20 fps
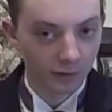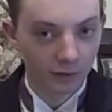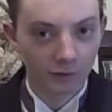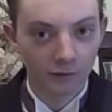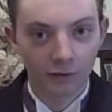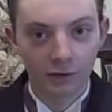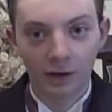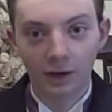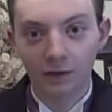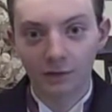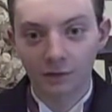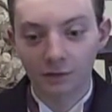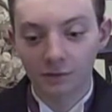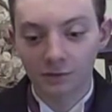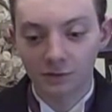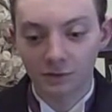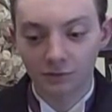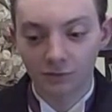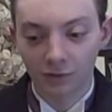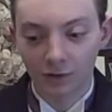Gurrnaid
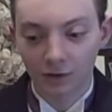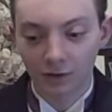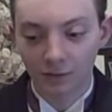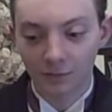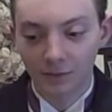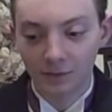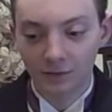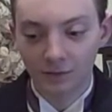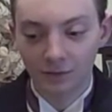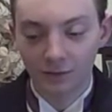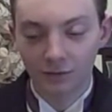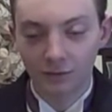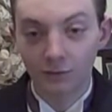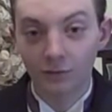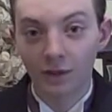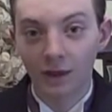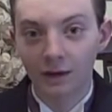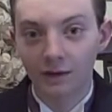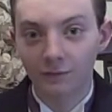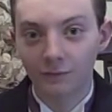energy drinks. I mean, you can
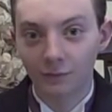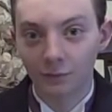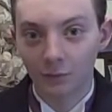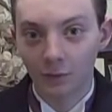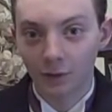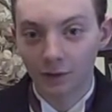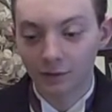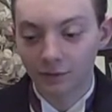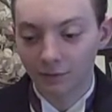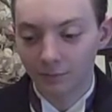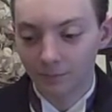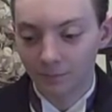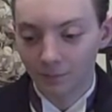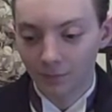do that if you want.